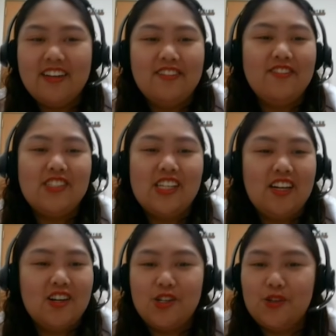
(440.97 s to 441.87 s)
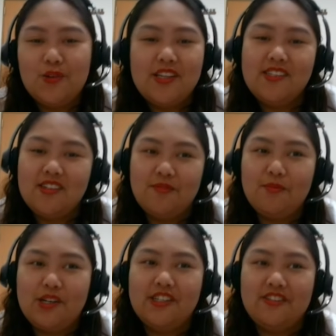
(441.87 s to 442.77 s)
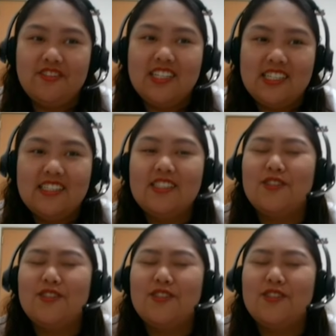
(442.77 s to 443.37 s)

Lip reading: if JRU is not part of the list.